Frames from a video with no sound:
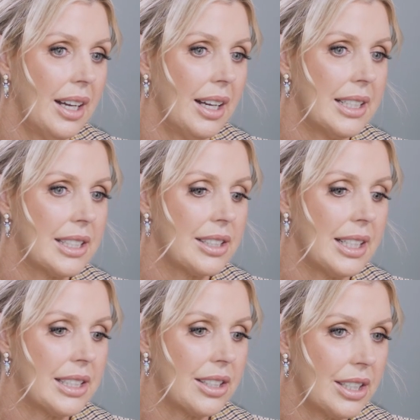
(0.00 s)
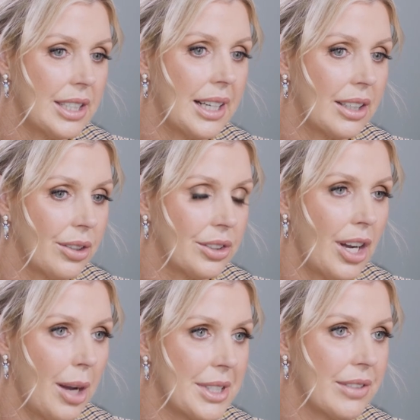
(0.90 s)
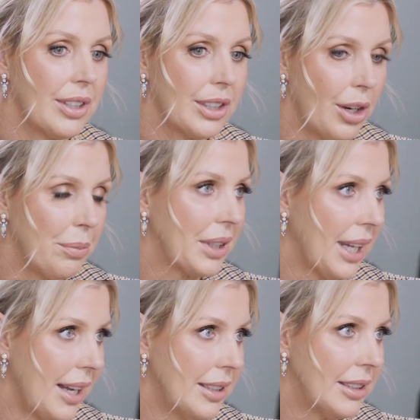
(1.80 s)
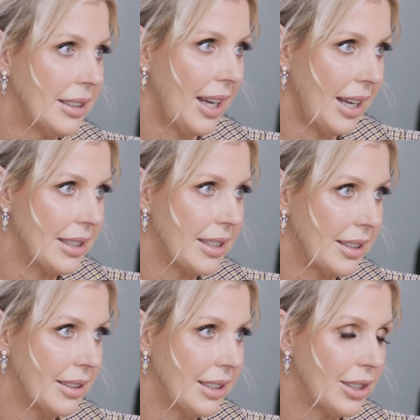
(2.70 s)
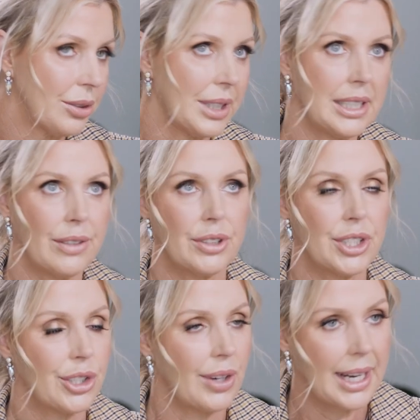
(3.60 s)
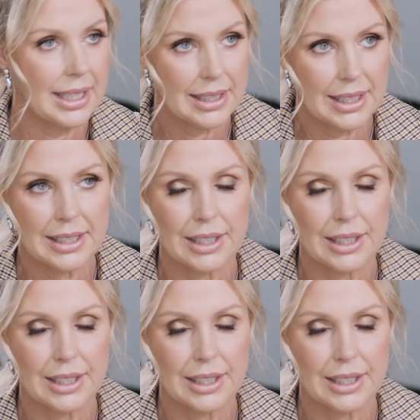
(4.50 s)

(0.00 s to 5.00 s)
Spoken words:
going to take a long time. It's a very complicated cancer. There's all these different strains and there's